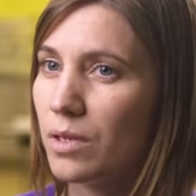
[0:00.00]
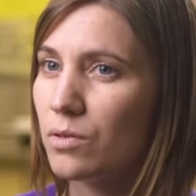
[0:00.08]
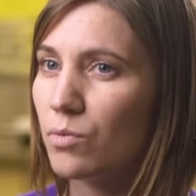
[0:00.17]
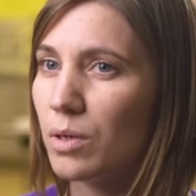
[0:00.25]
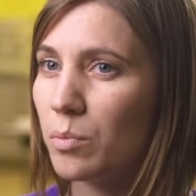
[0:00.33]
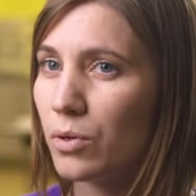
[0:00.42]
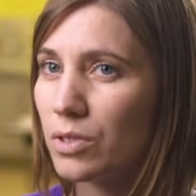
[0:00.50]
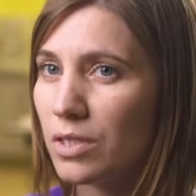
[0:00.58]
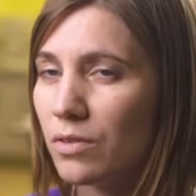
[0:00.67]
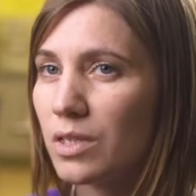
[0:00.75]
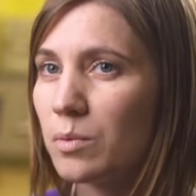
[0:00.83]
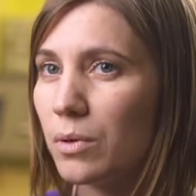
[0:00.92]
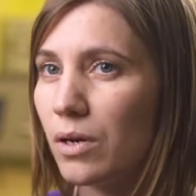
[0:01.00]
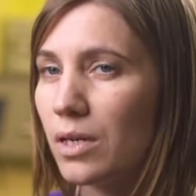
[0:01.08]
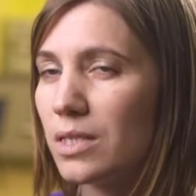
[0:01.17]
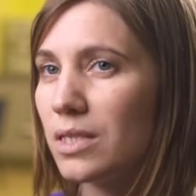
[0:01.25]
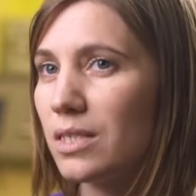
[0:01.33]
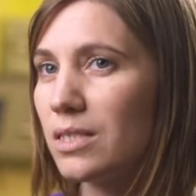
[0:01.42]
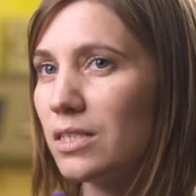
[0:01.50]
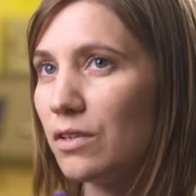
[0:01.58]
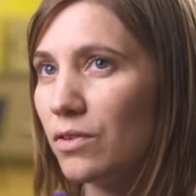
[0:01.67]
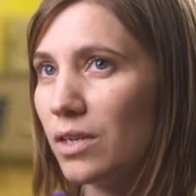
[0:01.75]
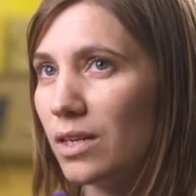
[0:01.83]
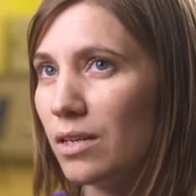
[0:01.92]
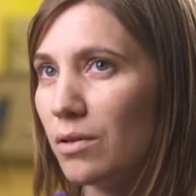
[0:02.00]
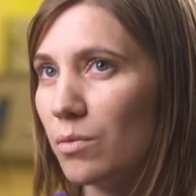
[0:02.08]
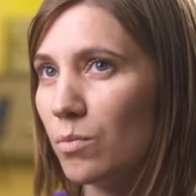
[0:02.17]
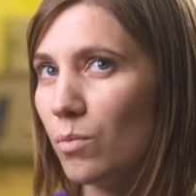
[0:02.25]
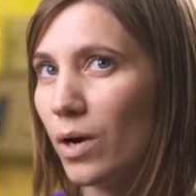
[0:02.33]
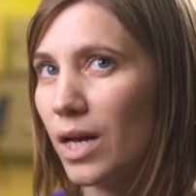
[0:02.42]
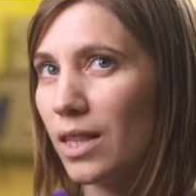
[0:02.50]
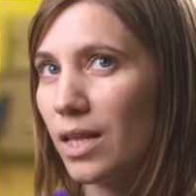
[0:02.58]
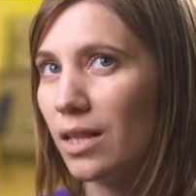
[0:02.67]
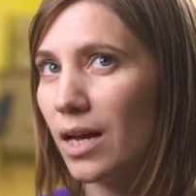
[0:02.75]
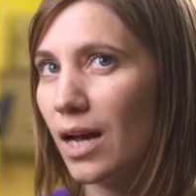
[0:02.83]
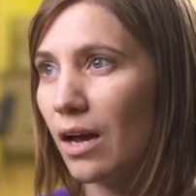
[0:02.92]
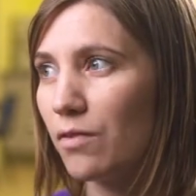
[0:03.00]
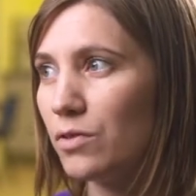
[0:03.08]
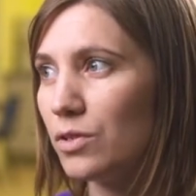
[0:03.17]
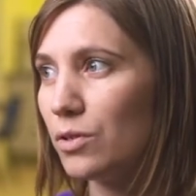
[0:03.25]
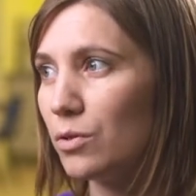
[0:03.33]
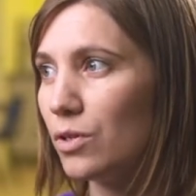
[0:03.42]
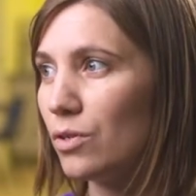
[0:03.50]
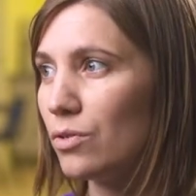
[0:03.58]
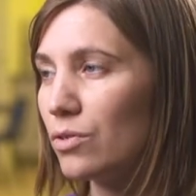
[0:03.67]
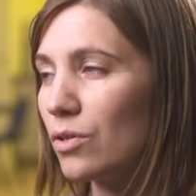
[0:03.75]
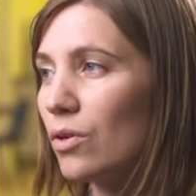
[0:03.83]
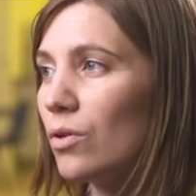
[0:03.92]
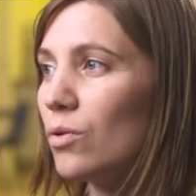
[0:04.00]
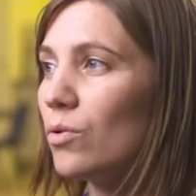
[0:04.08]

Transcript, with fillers: It's a really positive experience. It's different in the way that they have to use